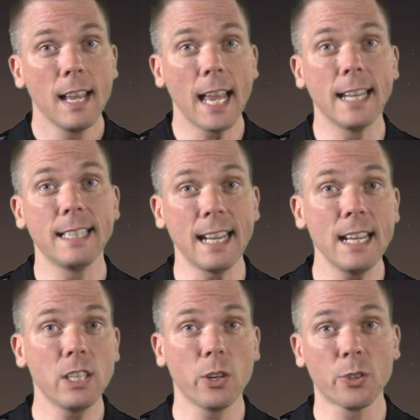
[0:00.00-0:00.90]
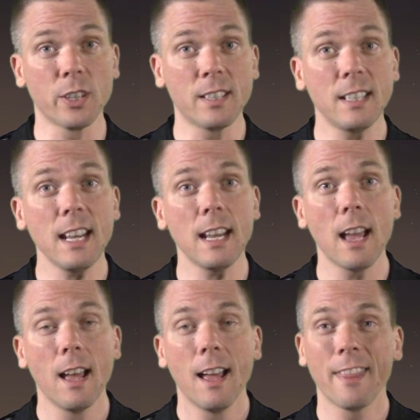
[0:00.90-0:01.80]
it is easier to see
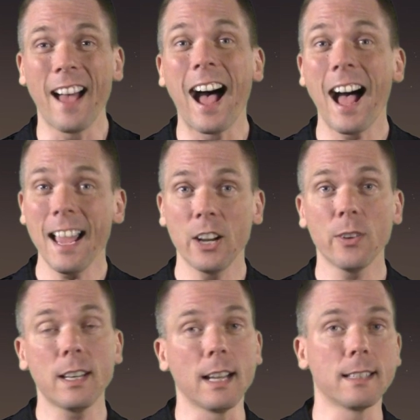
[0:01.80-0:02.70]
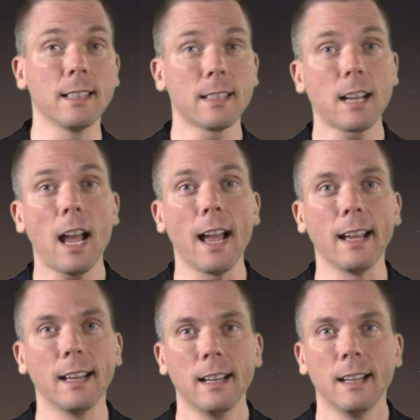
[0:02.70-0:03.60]
the higher it gets in the sky.